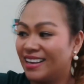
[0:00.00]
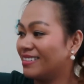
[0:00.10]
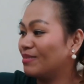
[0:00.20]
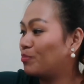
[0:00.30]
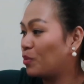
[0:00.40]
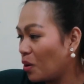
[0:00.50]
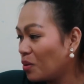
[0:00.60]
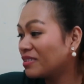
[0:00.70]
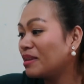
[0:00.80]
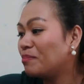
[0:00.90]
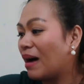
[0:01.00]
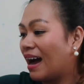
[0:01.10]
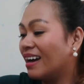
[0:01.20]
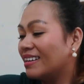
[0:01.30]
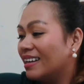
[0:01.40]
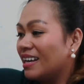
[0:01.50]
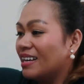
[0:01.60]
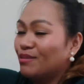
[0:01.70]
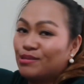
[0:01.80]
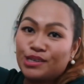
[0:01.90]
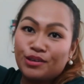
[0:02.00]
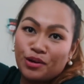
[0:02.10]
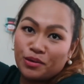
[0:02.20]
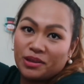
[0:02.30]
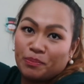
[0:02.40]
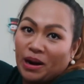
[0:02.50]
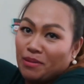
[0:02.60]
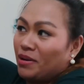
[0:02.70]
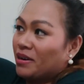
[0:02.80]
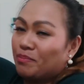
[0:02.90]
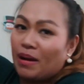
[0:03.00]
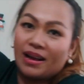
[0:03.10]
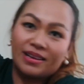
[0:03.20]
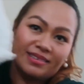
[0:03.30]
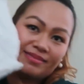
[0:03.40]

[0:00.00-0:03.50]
It broke the bag because, you know, the Primark bag,